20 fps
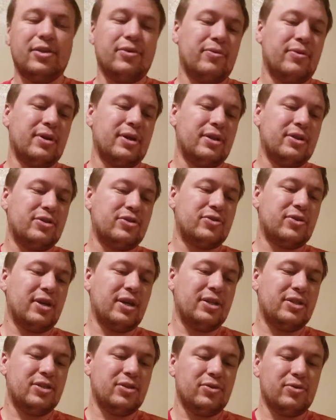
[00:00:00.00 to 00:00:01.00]
You can
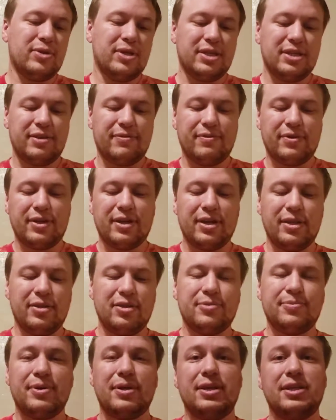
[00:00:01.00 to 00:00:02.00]
try to get different
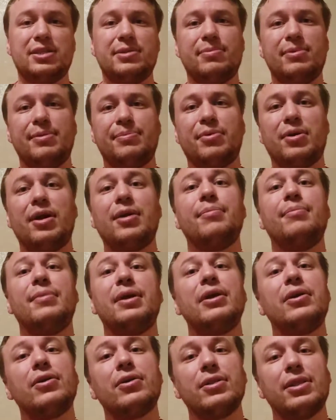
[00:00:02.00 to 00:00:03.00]
colors, but it needs to be
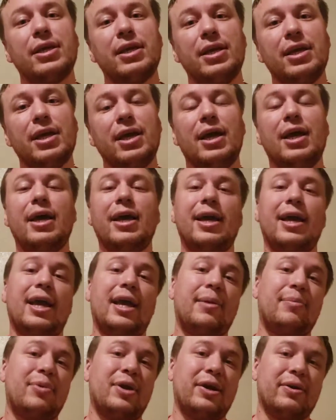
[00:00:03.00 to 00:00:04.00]
primarily
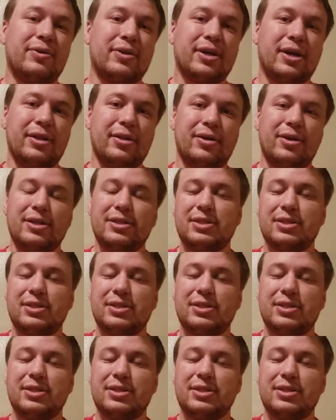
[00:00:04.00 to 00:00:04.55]
a brown color.